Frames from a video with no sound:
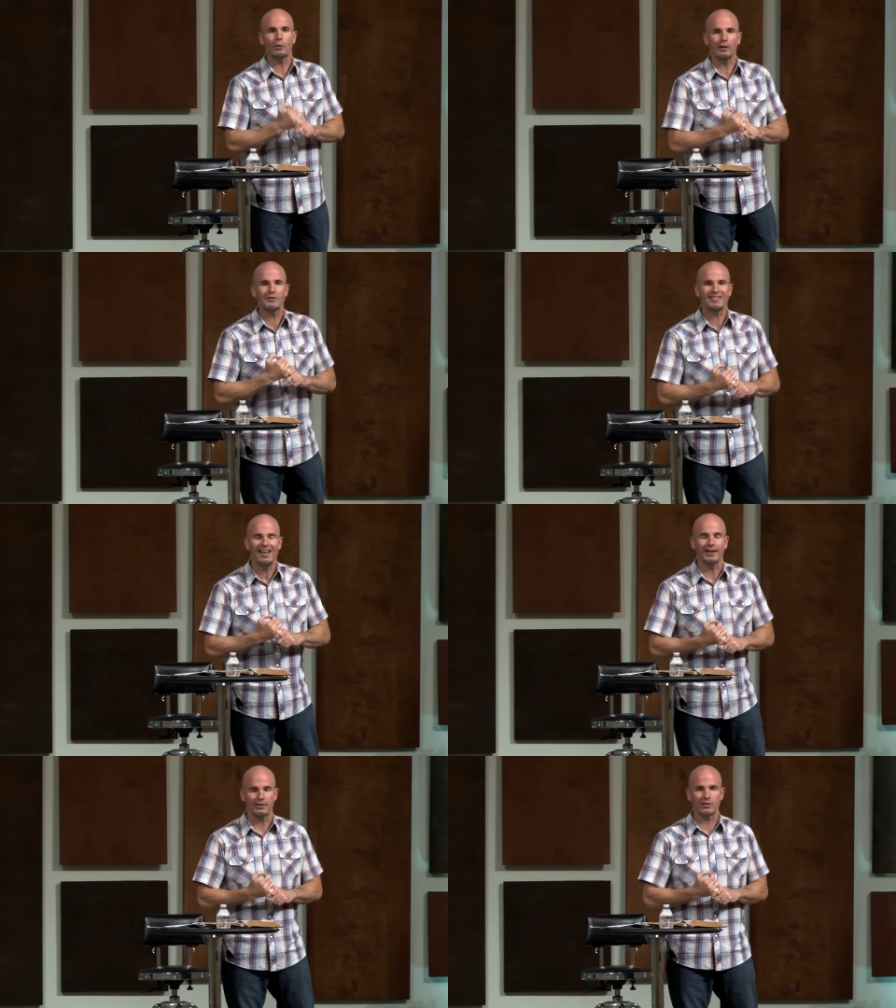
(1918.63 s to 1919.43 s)
gifts
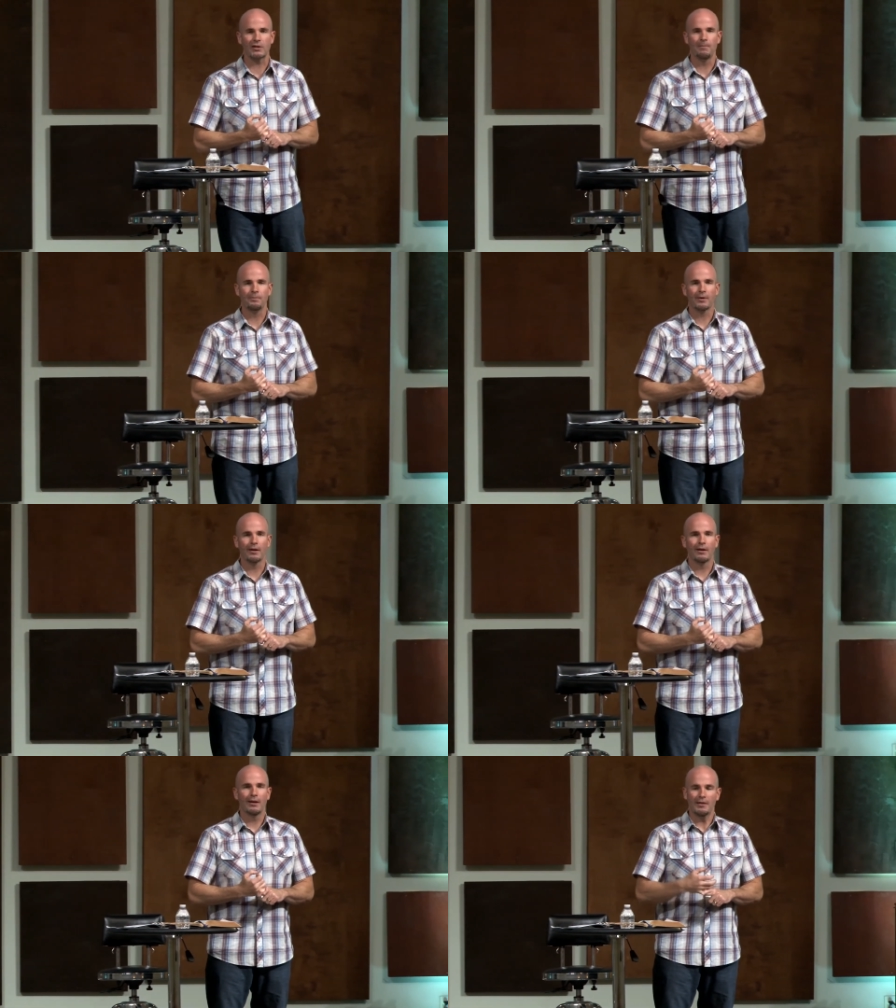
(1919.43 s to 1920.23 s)
test,
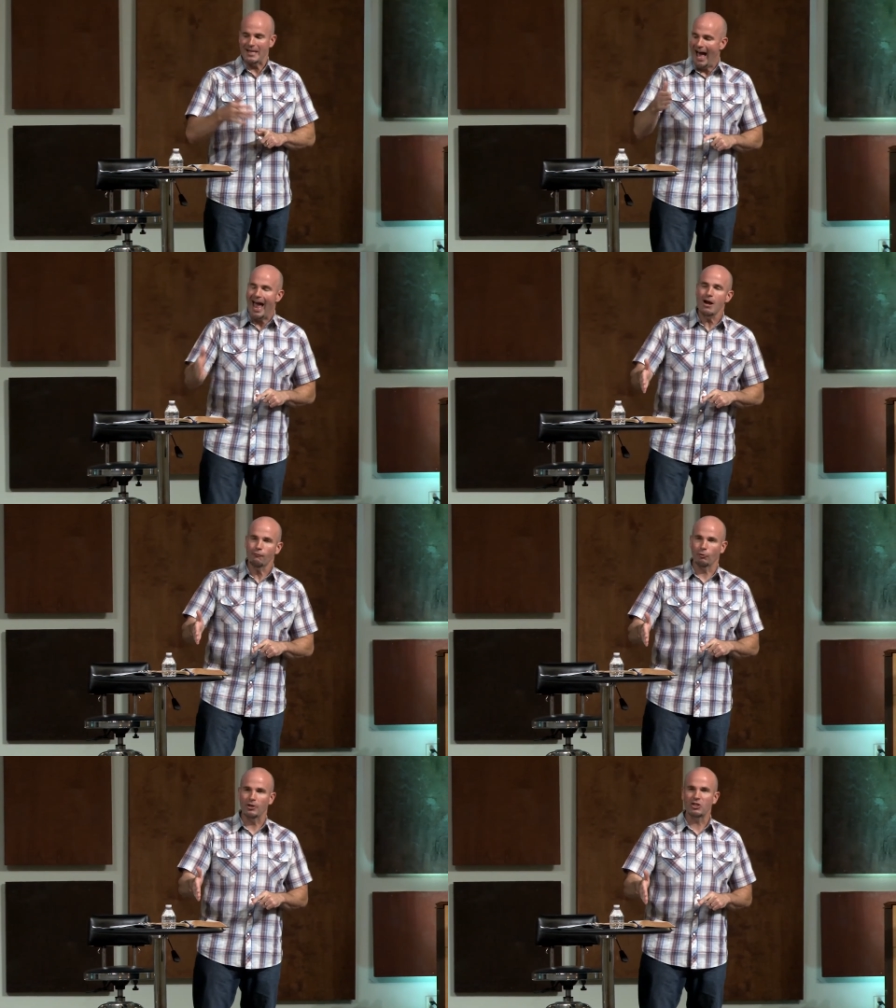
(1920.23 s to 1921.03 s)
the
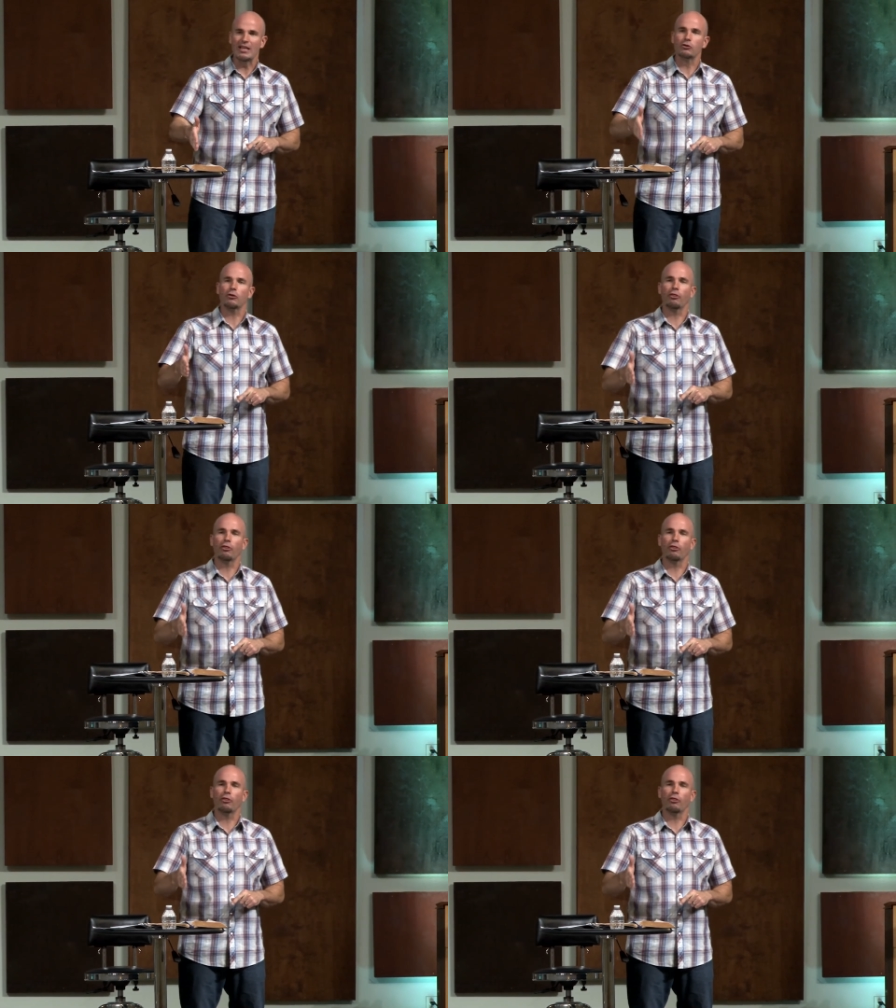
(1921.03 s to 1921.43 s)
average is